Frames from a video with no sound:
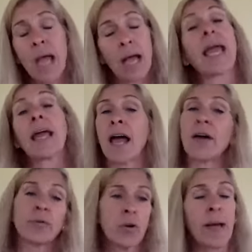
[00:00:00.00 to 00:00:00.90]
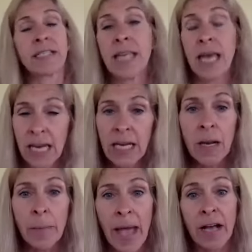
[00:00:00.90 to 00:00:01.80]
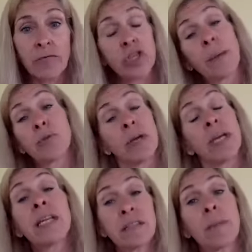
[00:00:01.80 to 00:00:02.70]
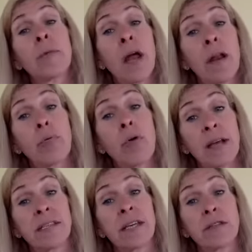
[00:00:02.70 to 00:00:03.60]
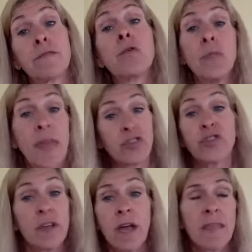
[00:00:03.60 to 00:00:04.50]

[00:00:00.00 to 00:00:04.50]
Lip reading: again, I always go back to that, eating a bag of chips or eating some kind of processed food that's